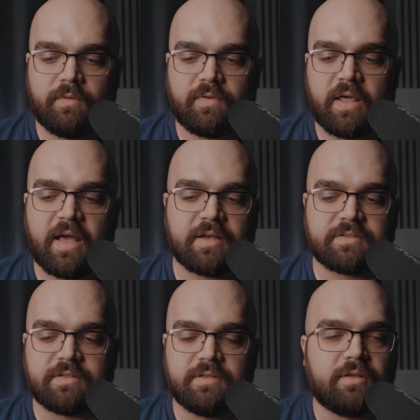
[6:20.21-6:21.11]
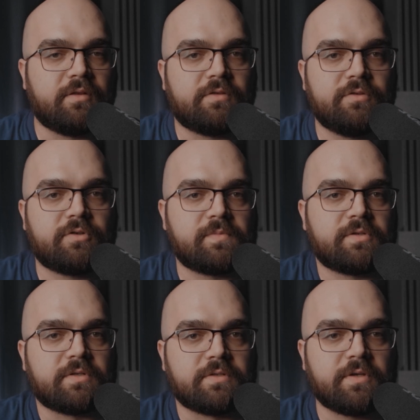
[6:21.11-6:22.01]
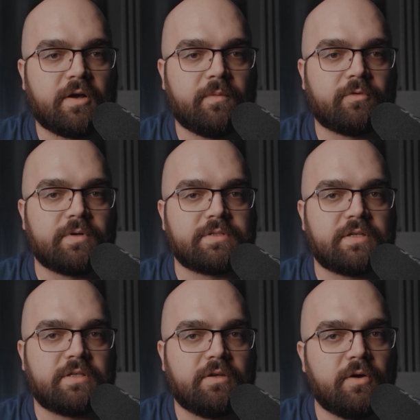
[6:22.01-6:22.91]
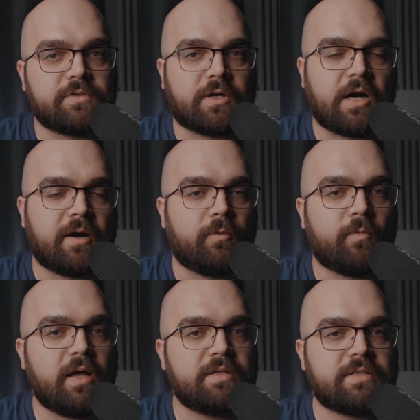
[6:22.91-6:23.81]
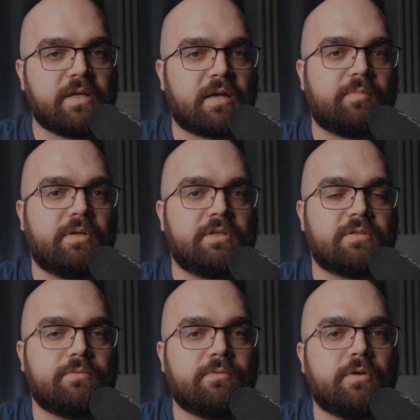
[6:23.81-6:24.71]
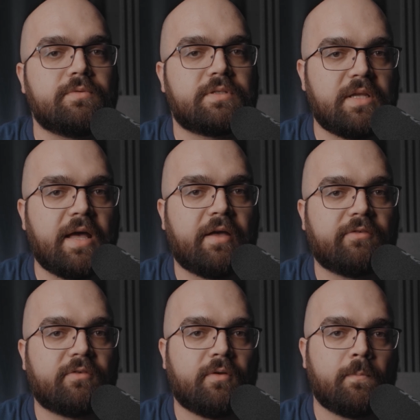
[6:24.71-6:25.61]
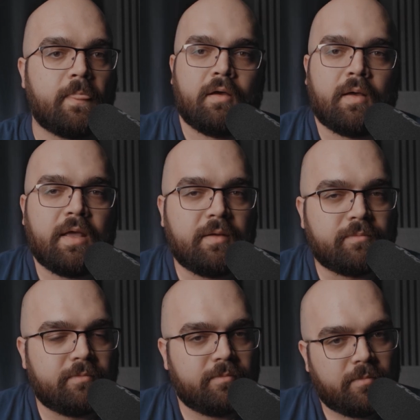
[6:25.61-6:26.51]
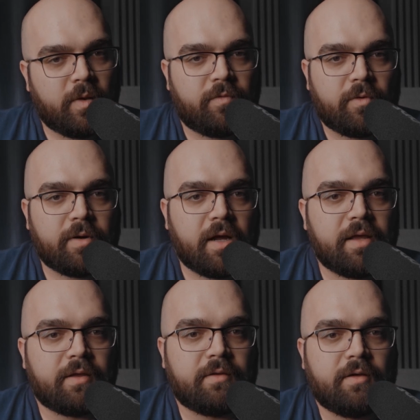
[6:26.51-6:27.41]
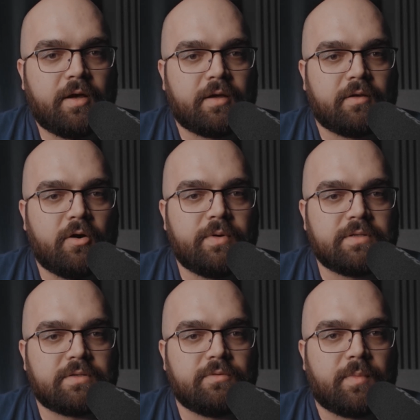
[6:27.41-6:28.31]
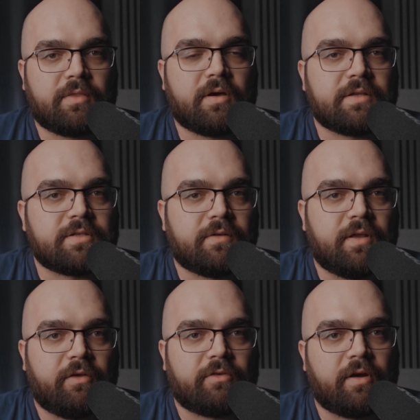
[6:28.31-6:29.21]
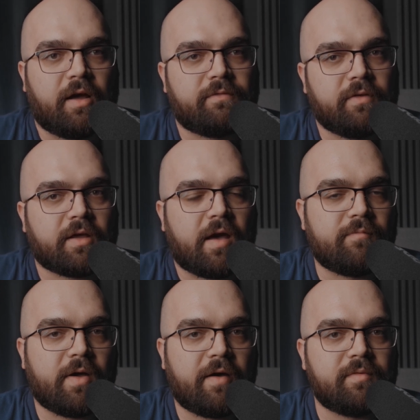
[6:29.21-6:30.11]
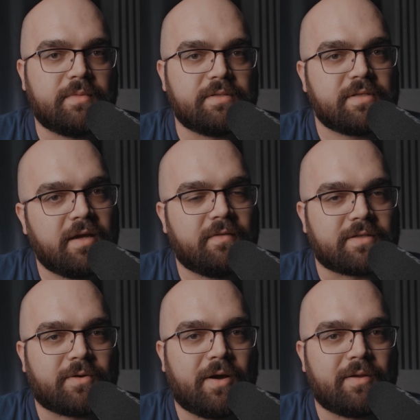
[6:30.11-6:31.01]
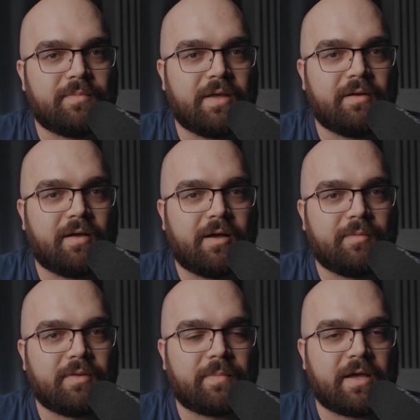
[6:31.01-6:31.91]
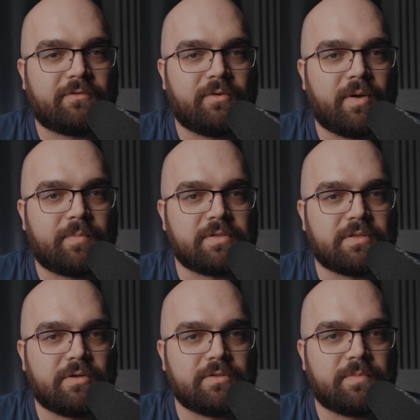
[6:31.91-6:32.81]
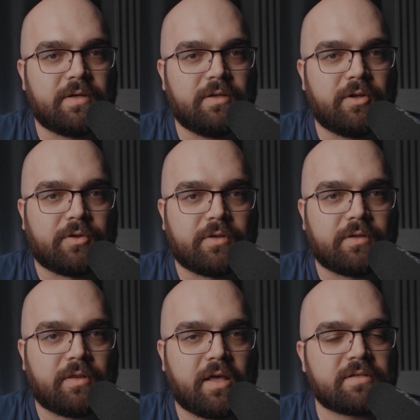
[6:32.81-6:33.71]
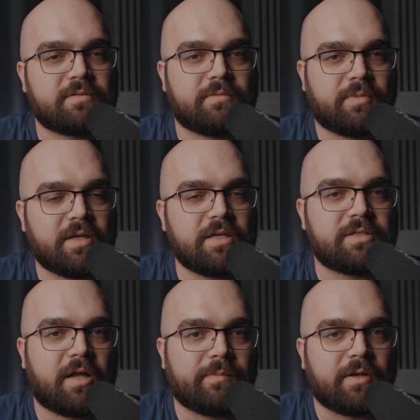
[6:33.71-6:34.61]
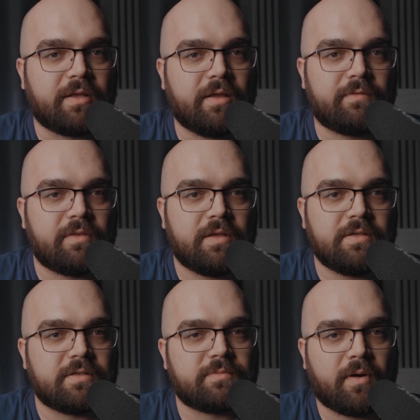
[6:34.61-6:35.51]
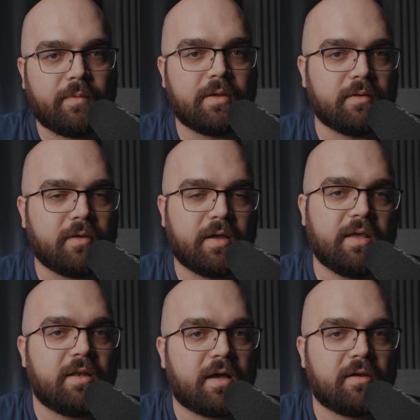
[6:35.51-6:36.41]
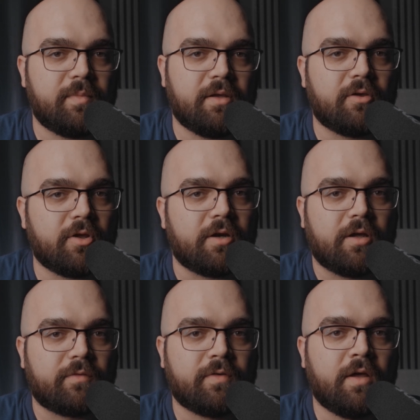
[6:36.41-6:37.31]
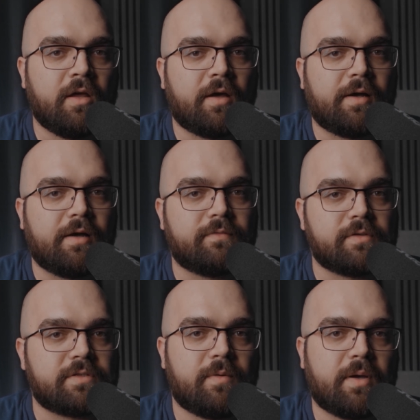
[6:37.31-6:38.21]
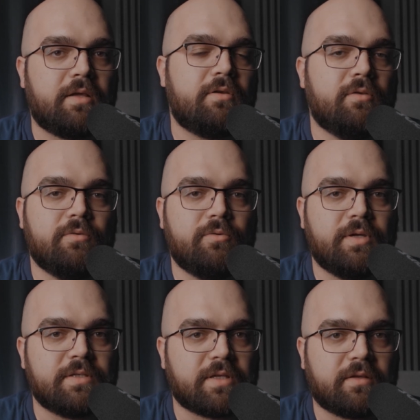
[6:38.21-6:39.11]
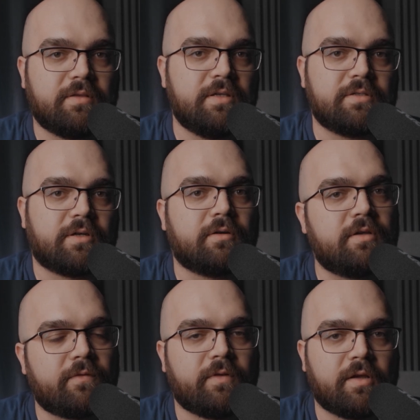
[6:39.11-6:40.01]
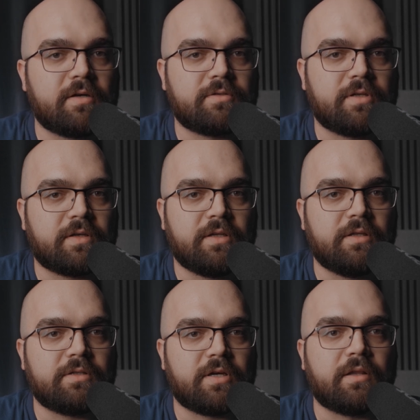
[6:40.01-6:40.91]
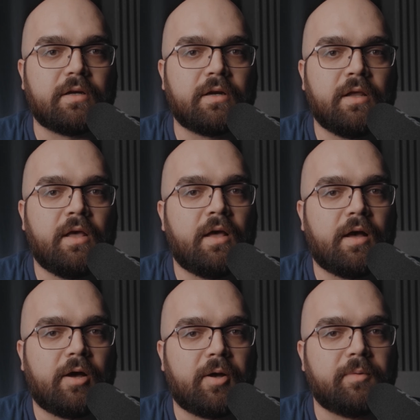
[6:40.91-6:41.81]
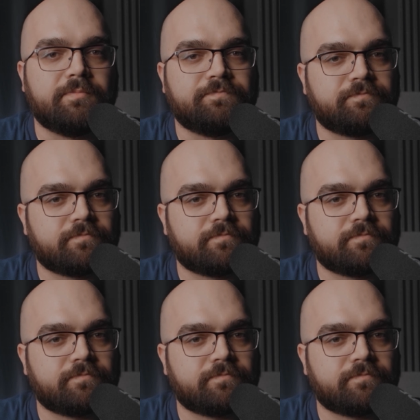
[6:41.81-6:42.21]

in Acts and the 2 scriptures in Psalms where it says he knows our heart, why does he got to put us through those tests? And before I go into my thoughts on this, and I feel like I haven't been saying this quite a bit in the past few episodes, but the explanation I'm going to give to these is probably, again, not going to be good enough for somebody who is like, these are definitely contradicting each other. And